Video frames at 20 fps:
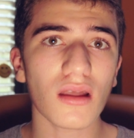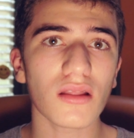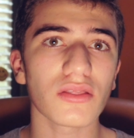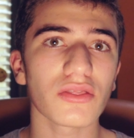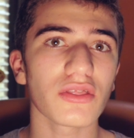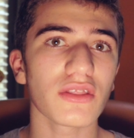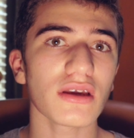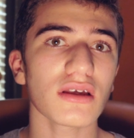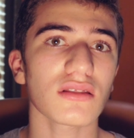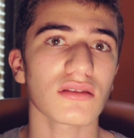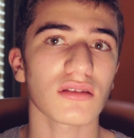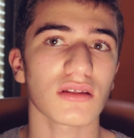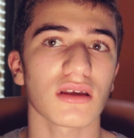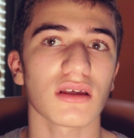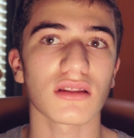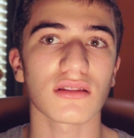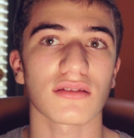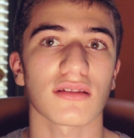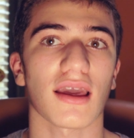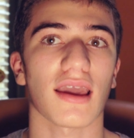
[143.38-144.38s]
this
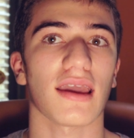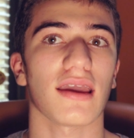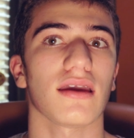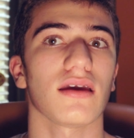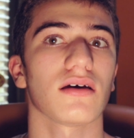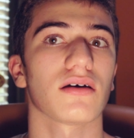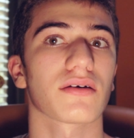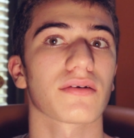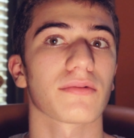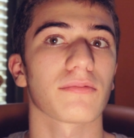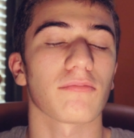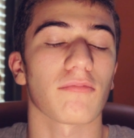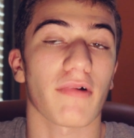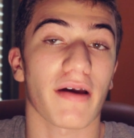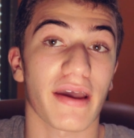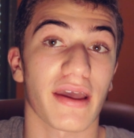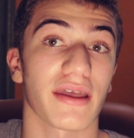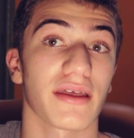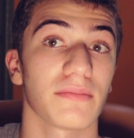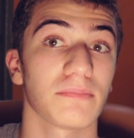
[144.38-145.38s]
is a
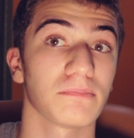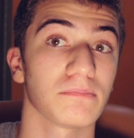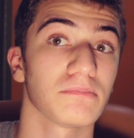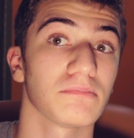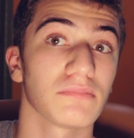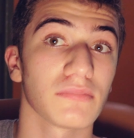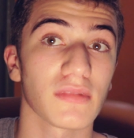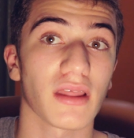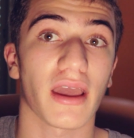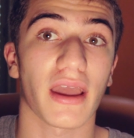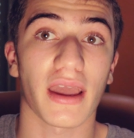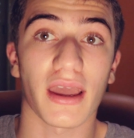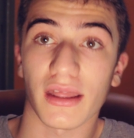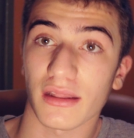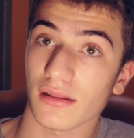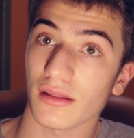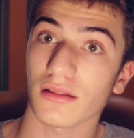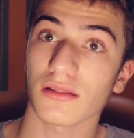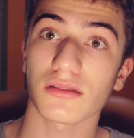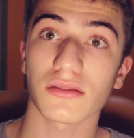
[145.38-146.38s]
way,
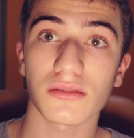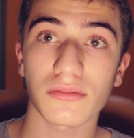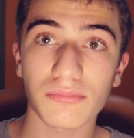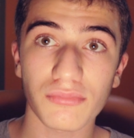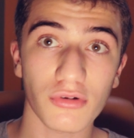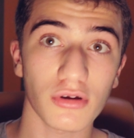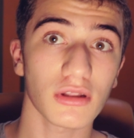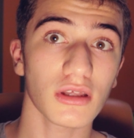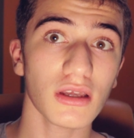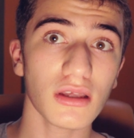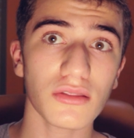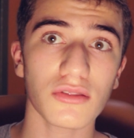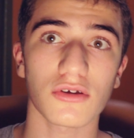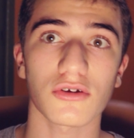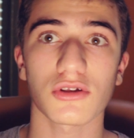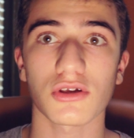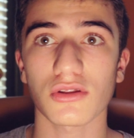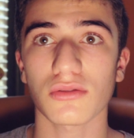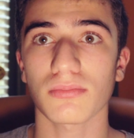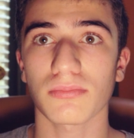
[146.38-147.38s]
and it's pretty
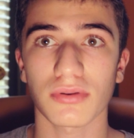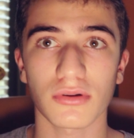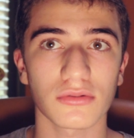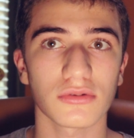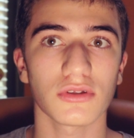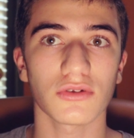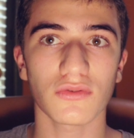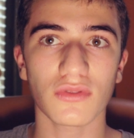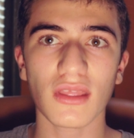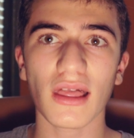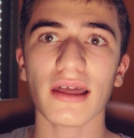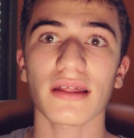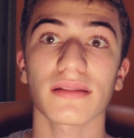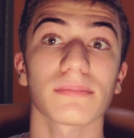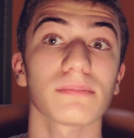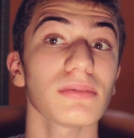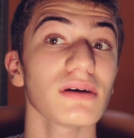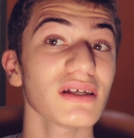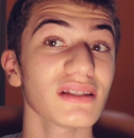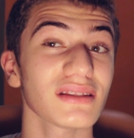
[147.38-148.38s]
easy. Just use
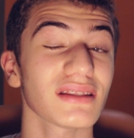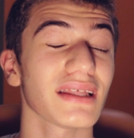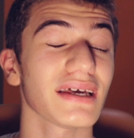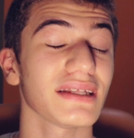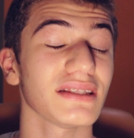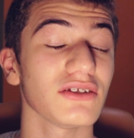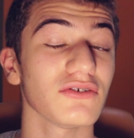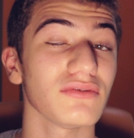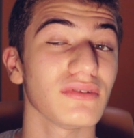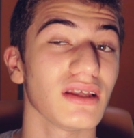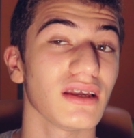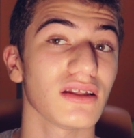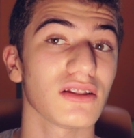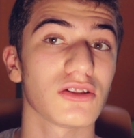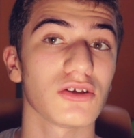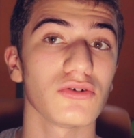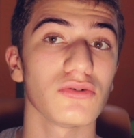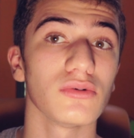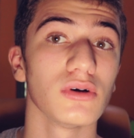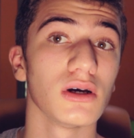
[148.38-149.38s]
that, but then you need
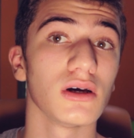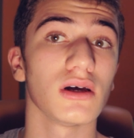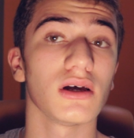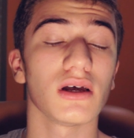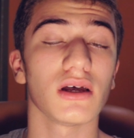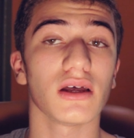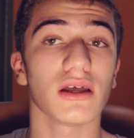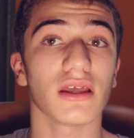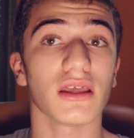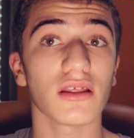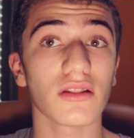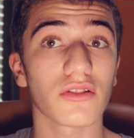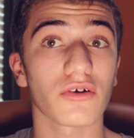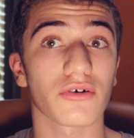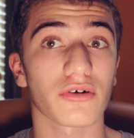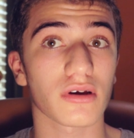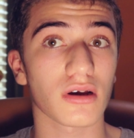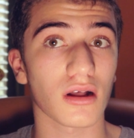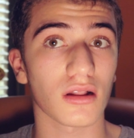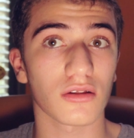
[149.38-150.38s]
to
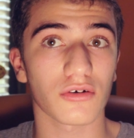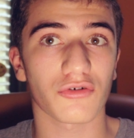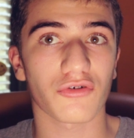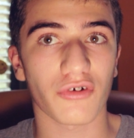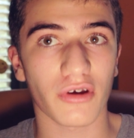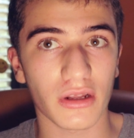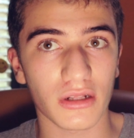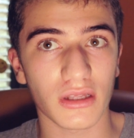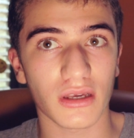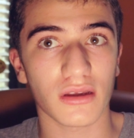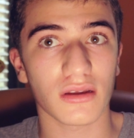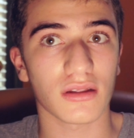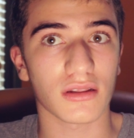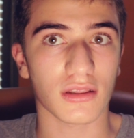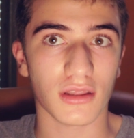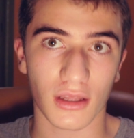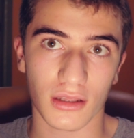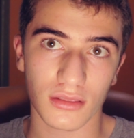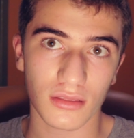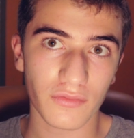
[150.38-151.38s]
either color grade it
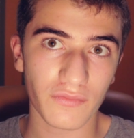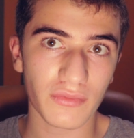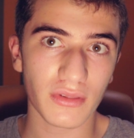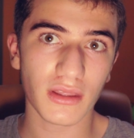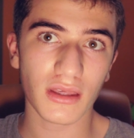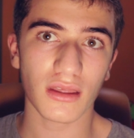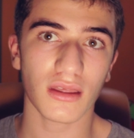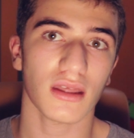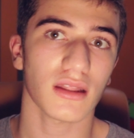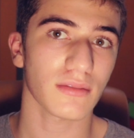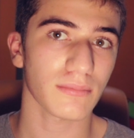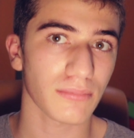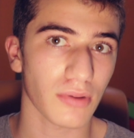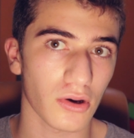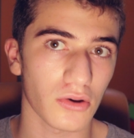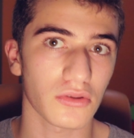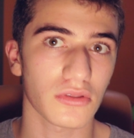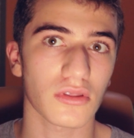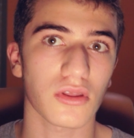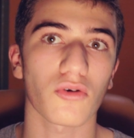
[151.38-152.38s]
intensively in
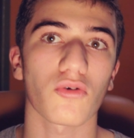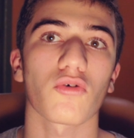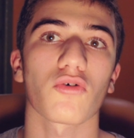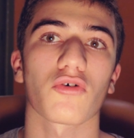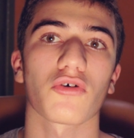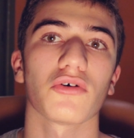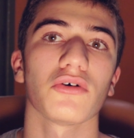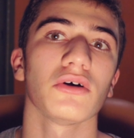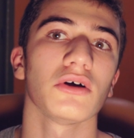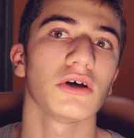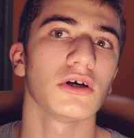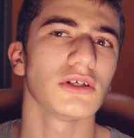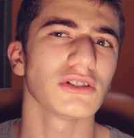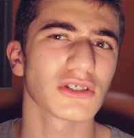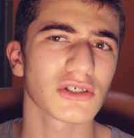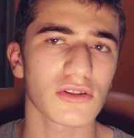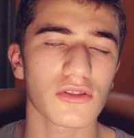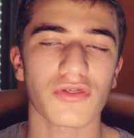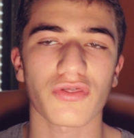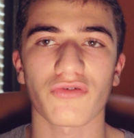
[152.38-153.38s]
post or
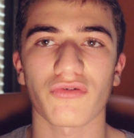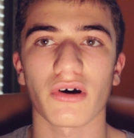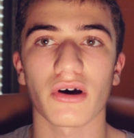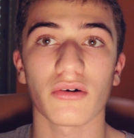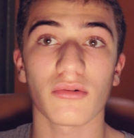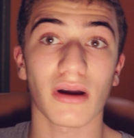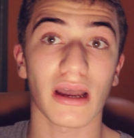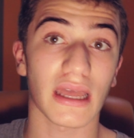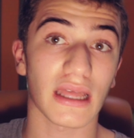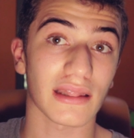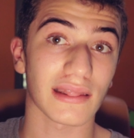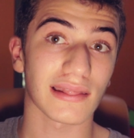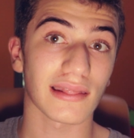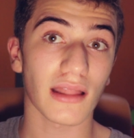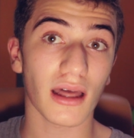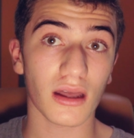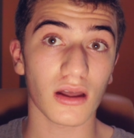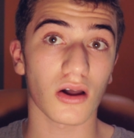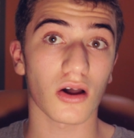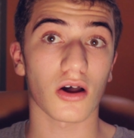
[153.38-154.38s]
just throw a
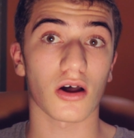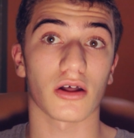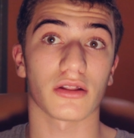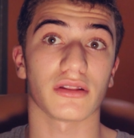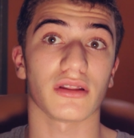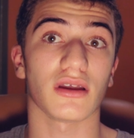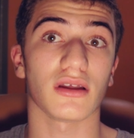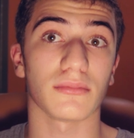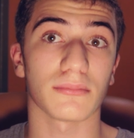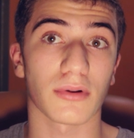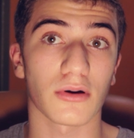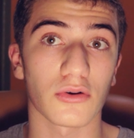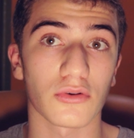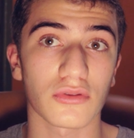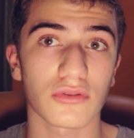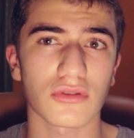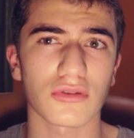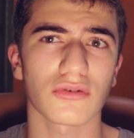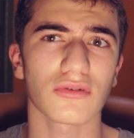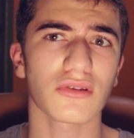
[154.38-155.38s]
LUT on in
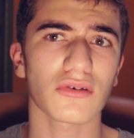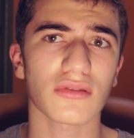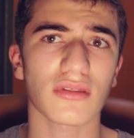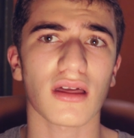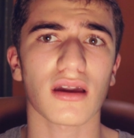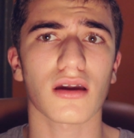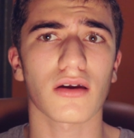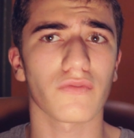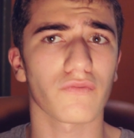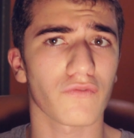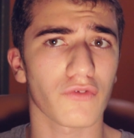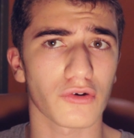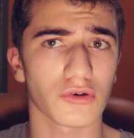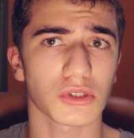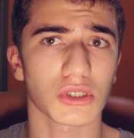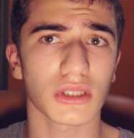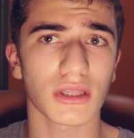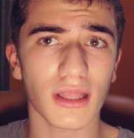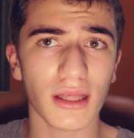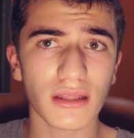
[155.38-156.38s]
post. So there's like
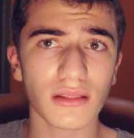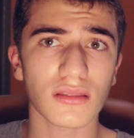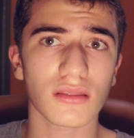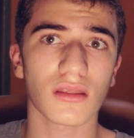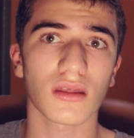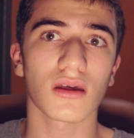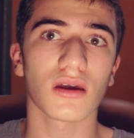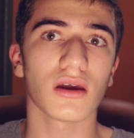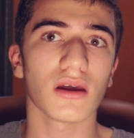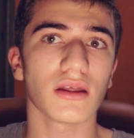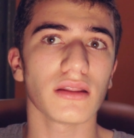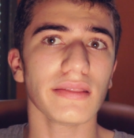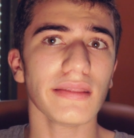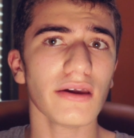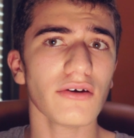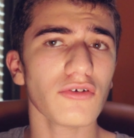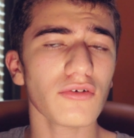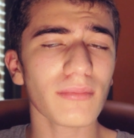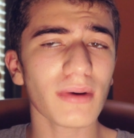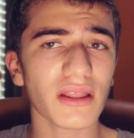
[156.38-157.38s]
conversion LUTs.
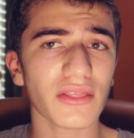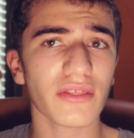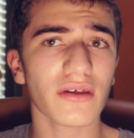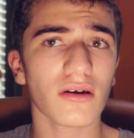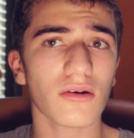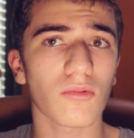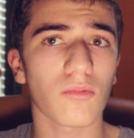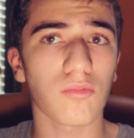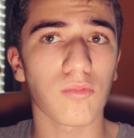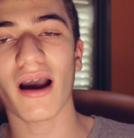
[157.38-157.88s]
Now you might think,